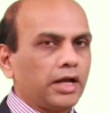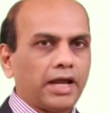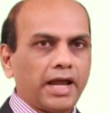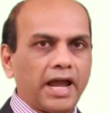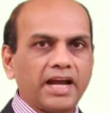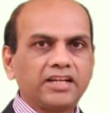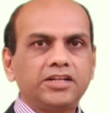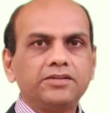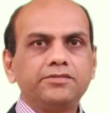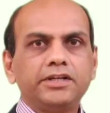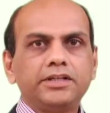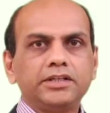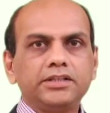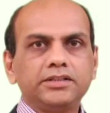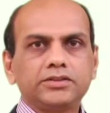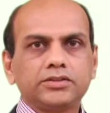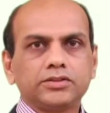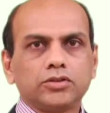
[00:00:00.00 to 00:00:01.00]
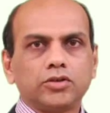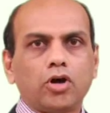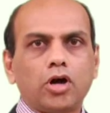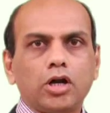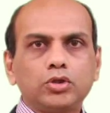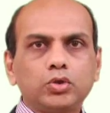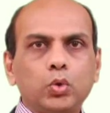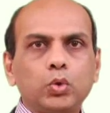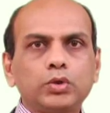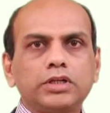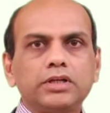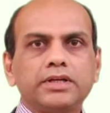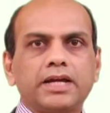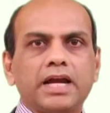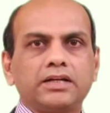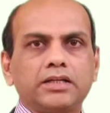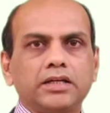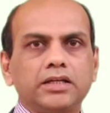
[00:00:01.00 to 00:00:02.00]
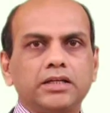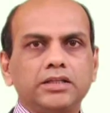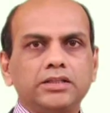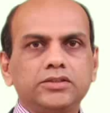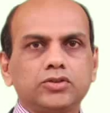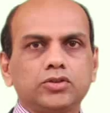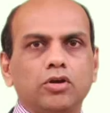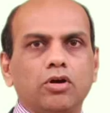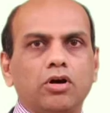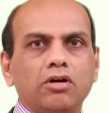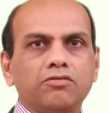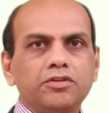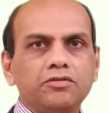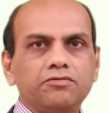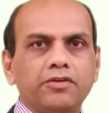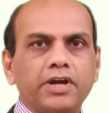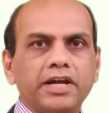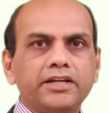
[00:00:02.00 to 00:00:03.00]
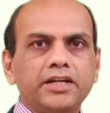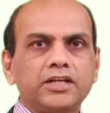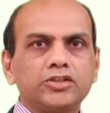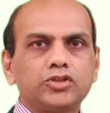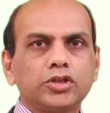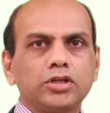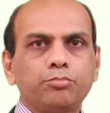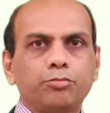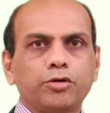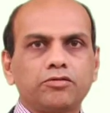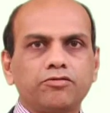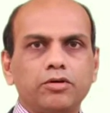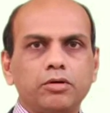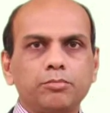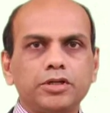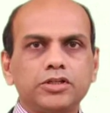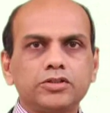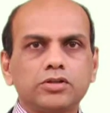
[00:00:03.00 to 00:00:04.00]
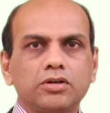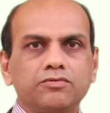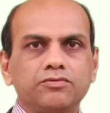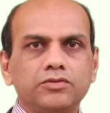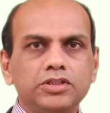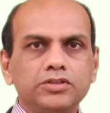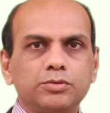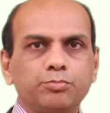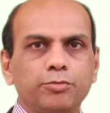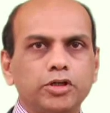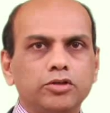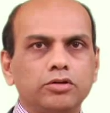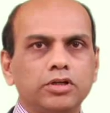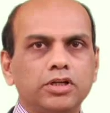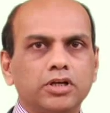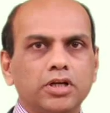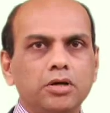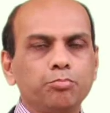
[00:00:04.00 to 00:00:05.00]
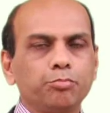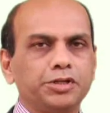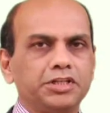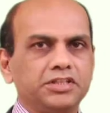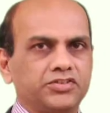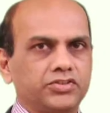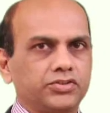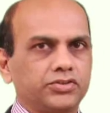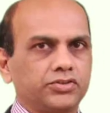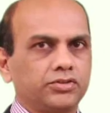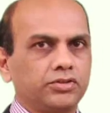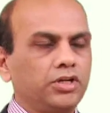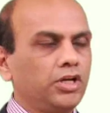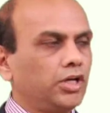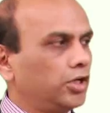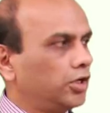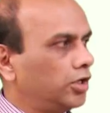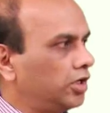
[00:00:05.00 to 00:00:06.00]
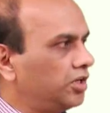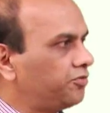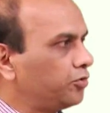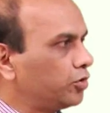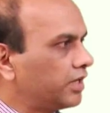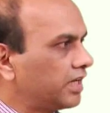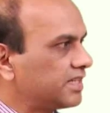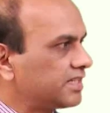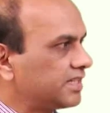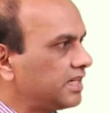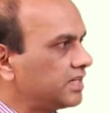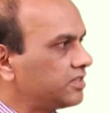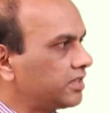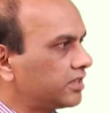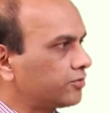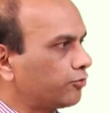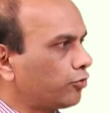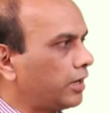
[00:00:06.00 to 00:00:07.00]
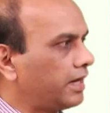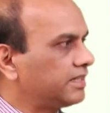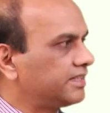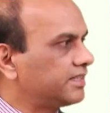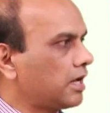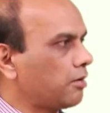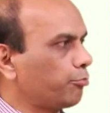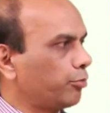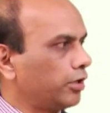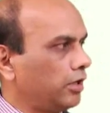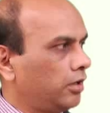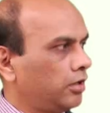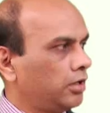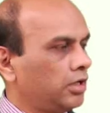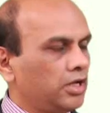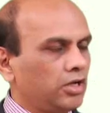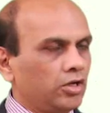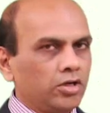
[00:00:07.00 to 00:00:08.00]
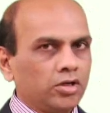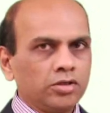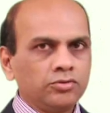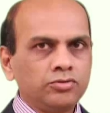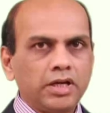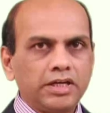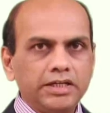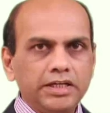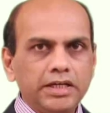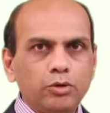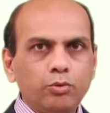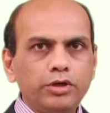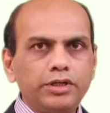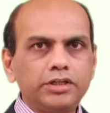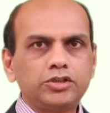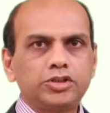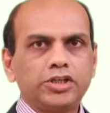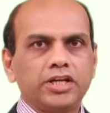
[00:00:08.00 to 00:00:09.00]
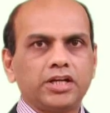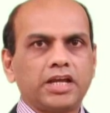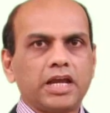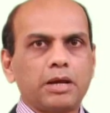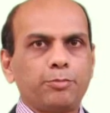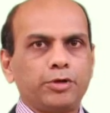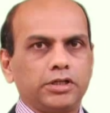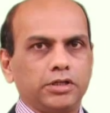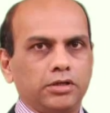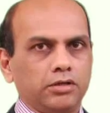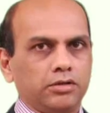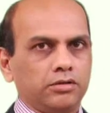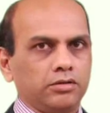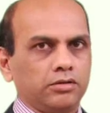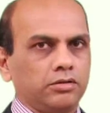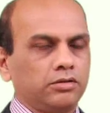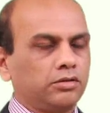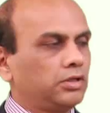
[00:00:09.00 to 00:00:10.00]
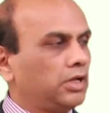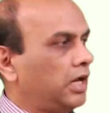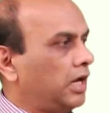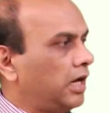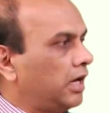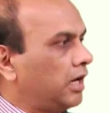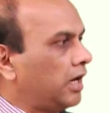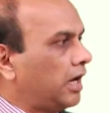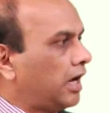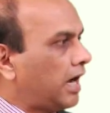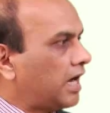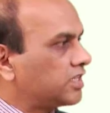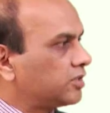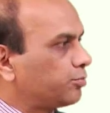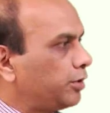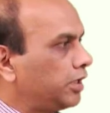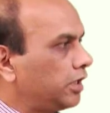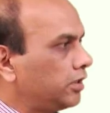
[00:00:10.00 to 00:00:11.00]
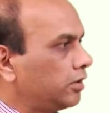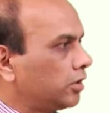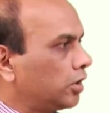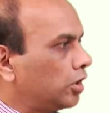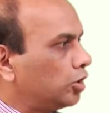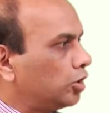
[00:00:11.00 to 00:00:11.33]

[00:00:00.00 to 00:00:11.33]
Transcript: activities or total categories of the financial performance of these particular companies. If you can see, just for example, the equity share capital has been